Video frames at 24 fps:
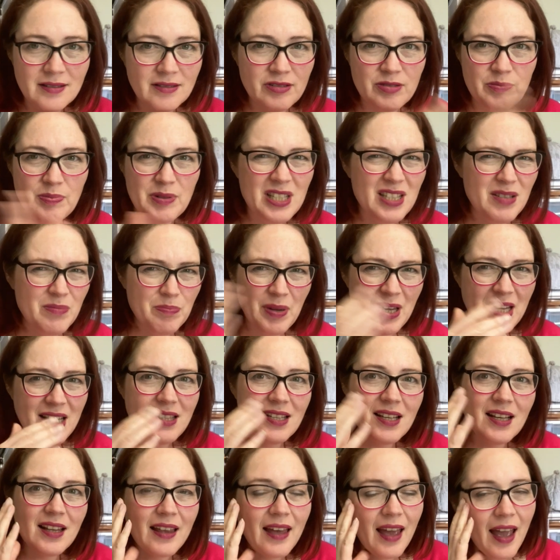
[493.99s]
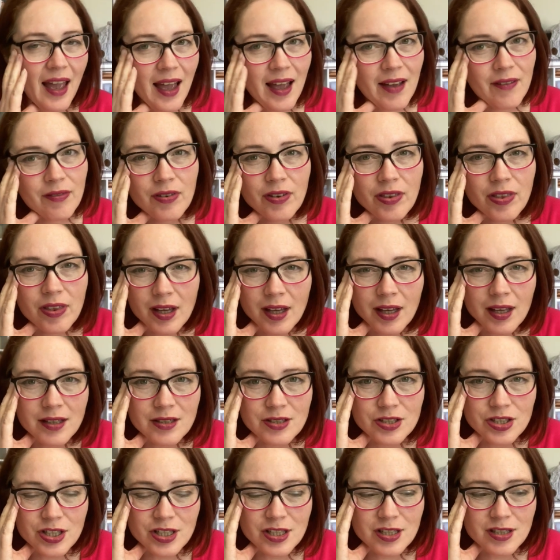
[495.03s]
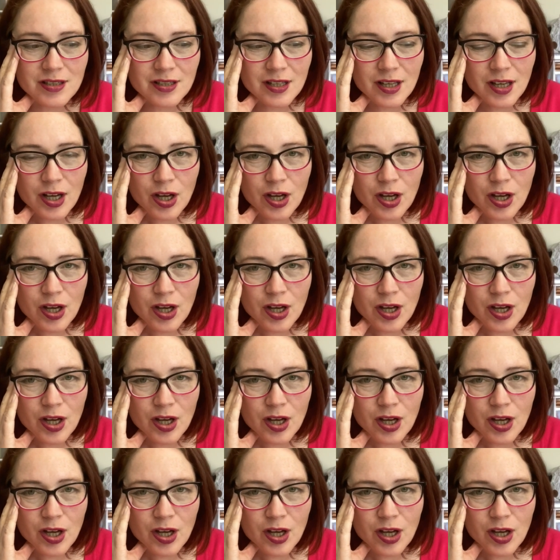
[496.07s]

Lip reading: just basically everything has just